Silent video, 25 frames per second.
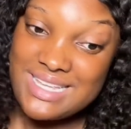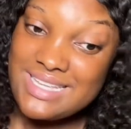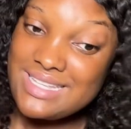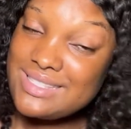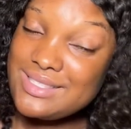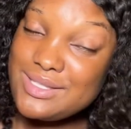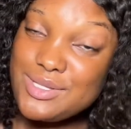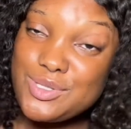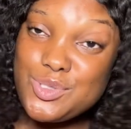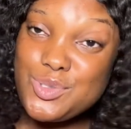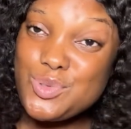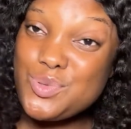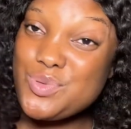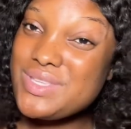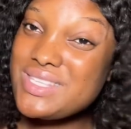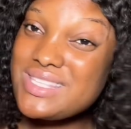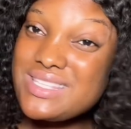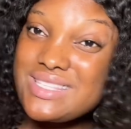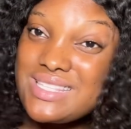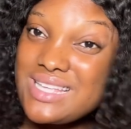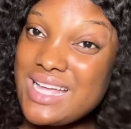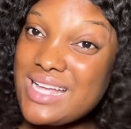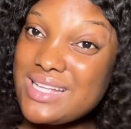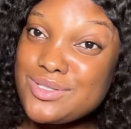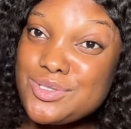The
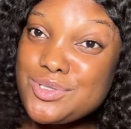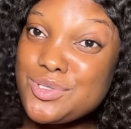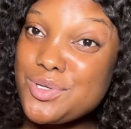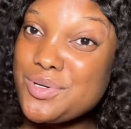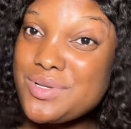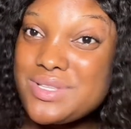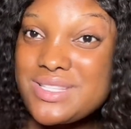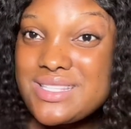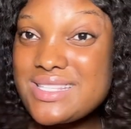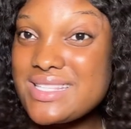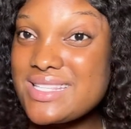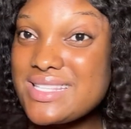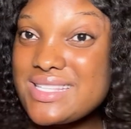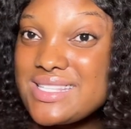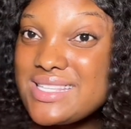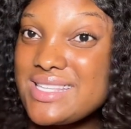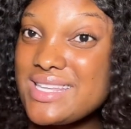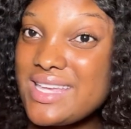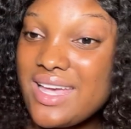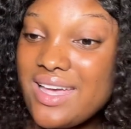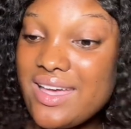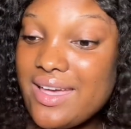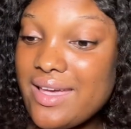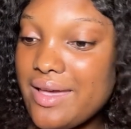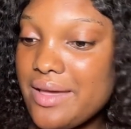twists and turns this
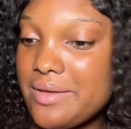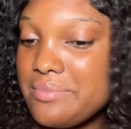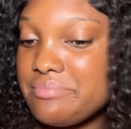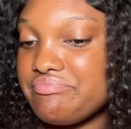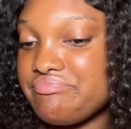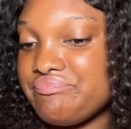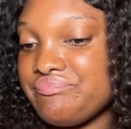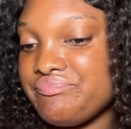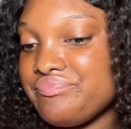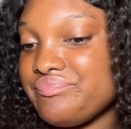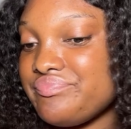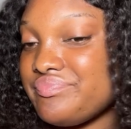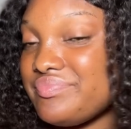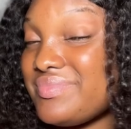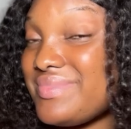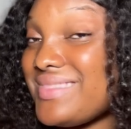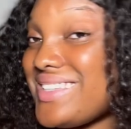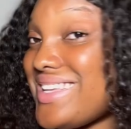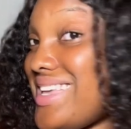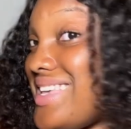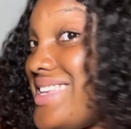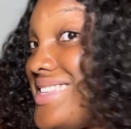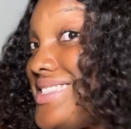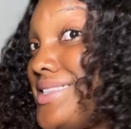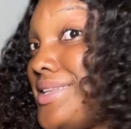year
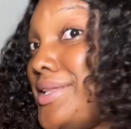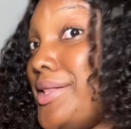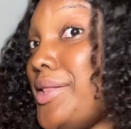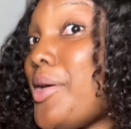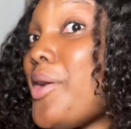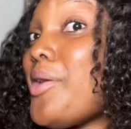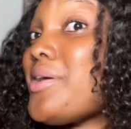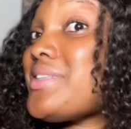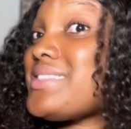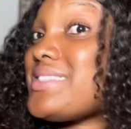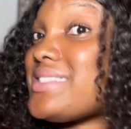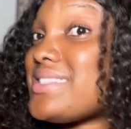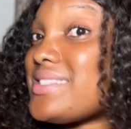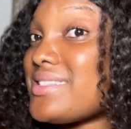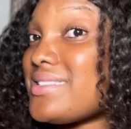is a lot.